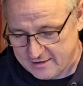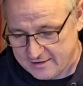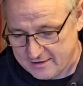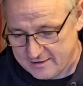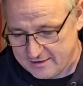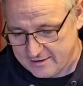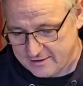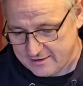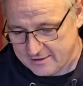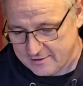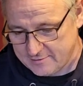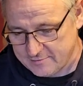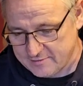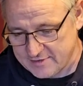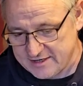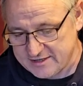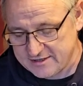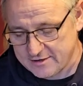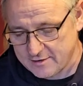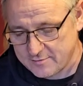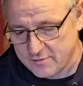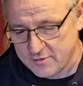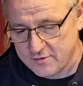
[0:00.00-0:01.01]

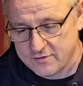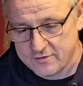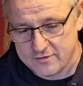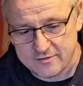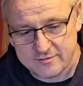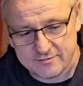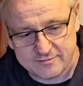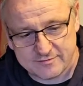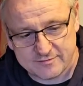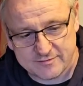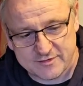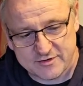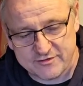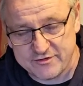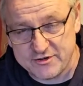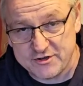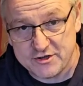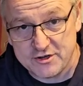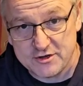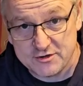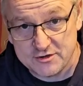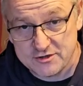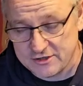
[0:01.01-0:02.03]
These are more your
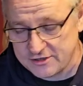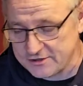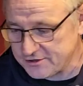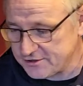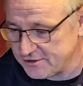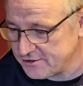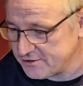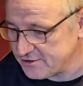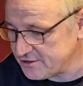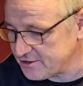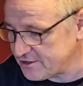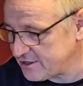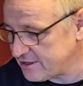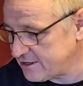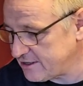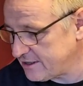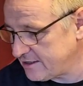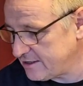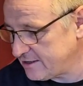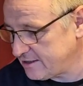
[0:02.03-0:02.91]
unusual onions